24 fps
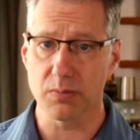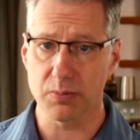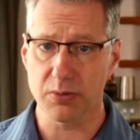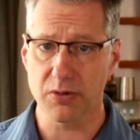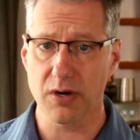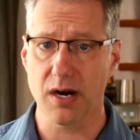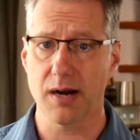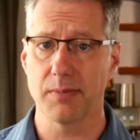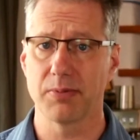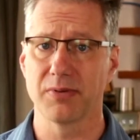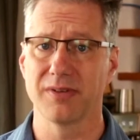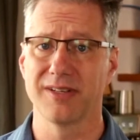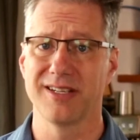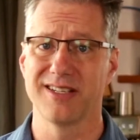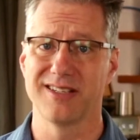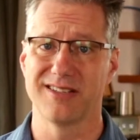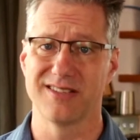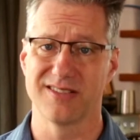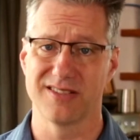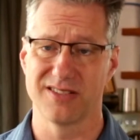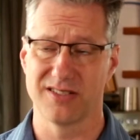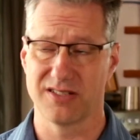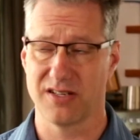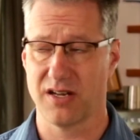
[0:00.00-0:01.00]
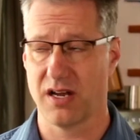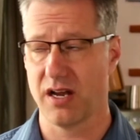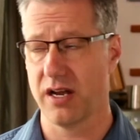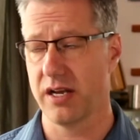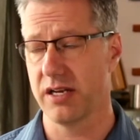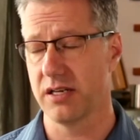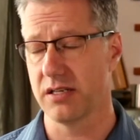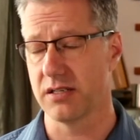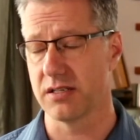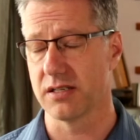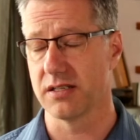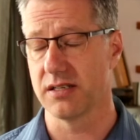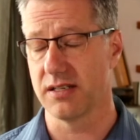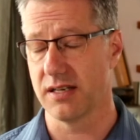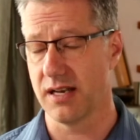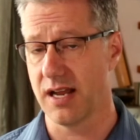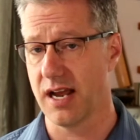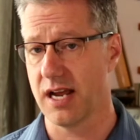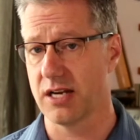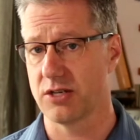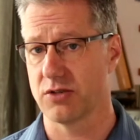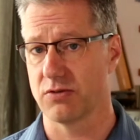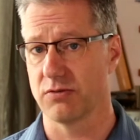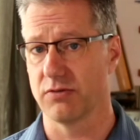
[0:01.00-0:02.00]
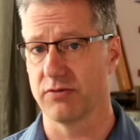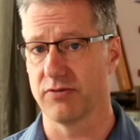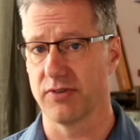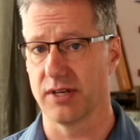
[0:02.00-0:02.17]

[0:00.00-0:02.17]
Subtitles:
properly designed natural